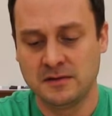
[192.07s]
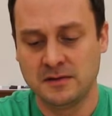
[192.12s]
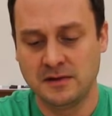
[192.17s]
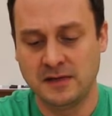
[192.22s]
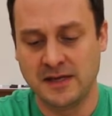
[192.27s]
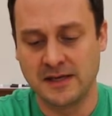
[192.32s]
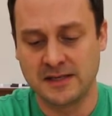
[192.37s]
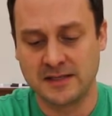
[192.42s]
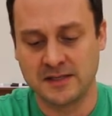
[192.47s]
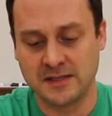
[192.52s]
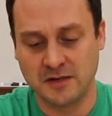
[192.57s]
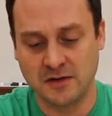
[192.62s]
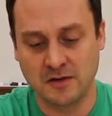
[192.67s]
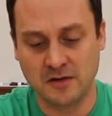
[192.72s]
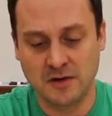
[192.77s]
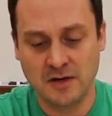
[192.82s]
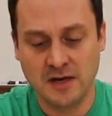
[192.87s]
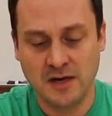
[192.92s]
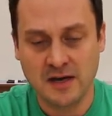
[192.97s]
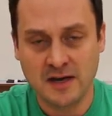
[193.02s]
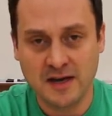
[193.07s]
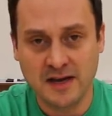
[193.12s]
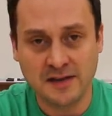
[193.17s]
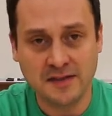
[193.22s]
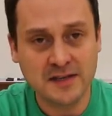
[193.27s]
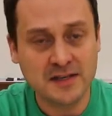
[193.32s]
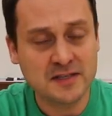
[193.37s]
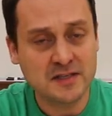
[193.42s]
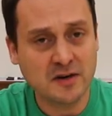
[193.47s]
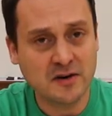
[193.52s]
like so. And
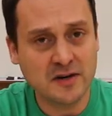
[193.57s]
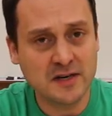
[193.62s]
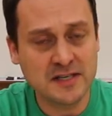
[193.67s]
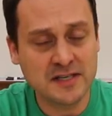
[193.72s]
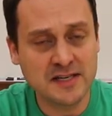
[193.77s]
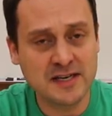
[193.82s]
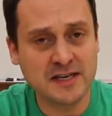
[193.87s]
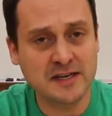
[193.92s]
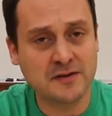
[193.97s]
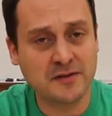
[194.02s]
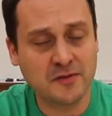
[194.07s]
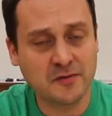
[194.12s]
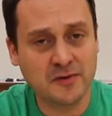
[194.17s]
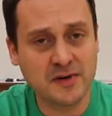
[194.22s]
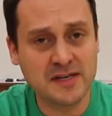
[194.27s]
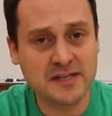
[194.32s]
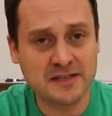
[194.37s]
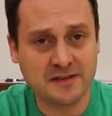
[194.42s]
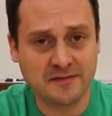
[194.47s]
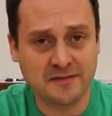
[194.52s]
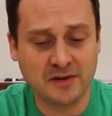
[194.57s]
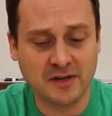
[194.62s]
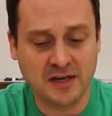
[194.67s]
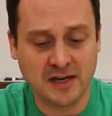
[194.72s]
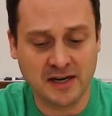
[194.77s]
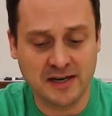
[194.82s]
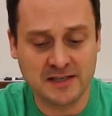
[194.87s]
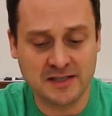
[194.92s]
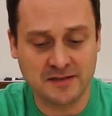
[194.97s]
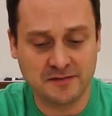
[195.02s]
these are indeed three different
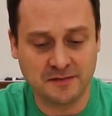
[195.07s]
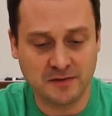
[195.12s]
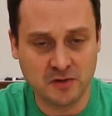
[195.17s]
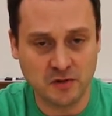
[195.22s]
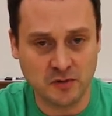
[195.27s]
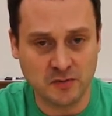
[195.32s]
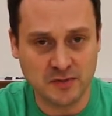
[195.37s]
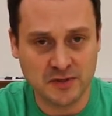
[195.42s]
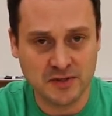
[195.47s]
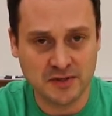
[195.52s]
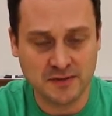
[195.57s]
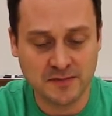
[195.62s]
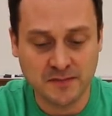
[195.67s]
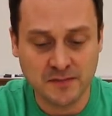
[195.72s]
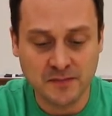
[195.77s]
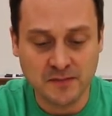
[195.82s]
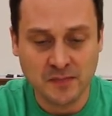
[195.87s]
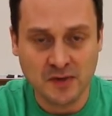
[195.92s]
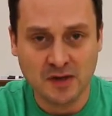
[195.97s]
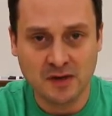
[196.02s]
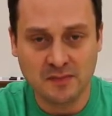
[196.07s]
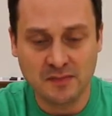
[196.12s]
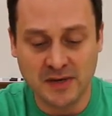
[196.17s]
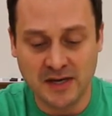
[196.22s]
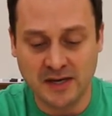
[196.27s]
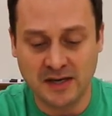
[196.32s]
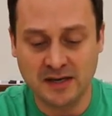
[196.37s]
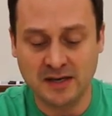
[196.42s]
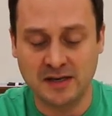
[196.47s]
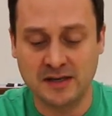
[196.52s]
kinds of loops,
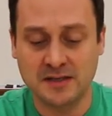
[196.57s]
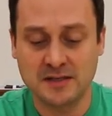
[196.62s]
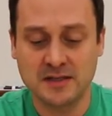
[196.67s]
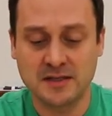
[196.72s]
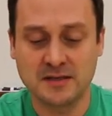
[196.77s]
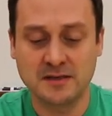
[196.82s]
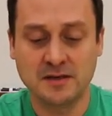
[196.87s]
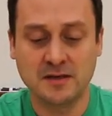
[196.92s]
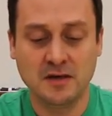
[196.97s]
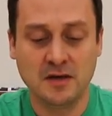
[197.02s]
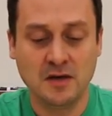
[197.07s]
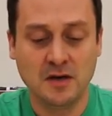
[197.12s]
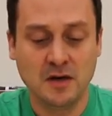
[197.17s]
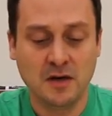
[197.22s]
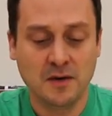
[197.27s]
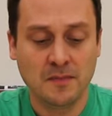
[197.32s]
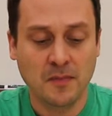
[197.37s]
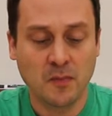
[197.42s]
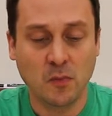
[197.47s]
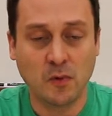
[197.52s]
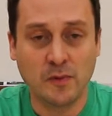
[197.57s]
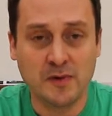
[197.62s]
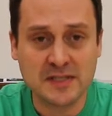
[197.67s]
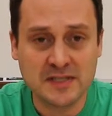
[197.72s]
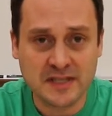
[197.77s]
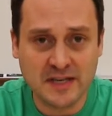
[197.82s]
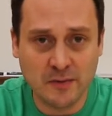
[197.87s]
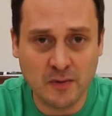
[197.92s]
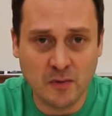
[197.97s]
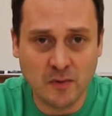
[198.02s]
because when we
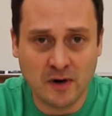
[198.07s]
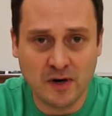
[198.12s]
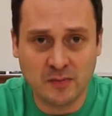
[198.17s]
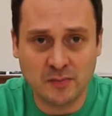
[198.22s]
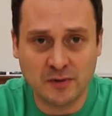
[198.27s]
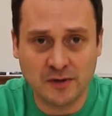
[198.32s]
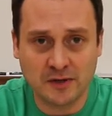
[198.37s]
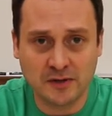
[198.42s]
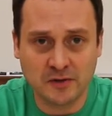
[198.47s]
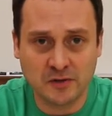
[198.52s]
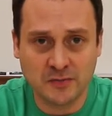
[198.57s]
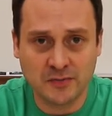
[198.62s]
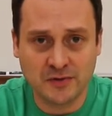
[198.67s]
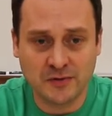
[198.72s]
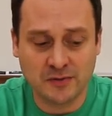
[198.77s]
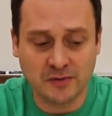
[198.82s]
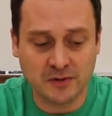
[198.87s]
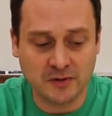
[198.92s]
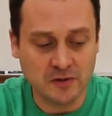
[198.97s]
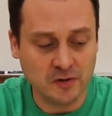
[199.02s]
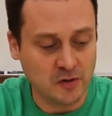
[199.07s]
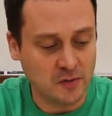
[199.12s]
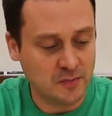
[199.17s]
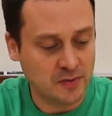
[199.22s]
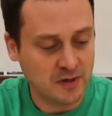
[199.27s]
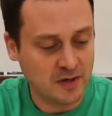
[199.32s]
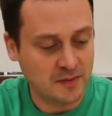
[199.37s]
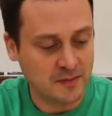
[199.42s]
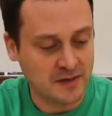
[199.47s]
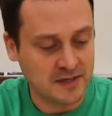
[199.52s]
say we want to put a loop through a loop,
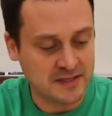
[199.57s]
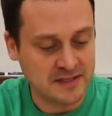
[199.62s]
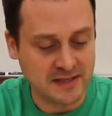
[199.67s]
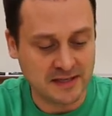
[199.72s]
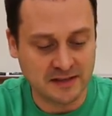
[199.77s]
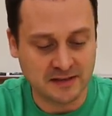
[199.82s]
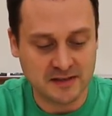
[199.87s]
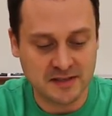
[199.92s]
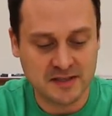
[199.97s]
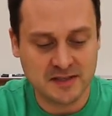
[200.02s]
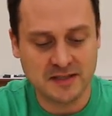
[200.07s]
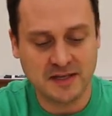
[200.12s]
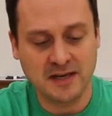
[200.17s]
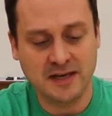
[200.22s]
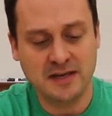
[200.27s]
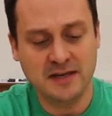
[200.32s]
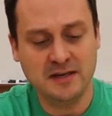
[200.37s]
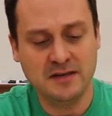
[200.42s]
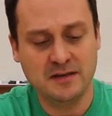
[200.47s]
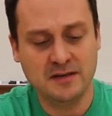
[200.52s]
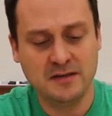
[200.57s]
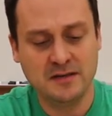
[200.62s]
I'm going to take this side,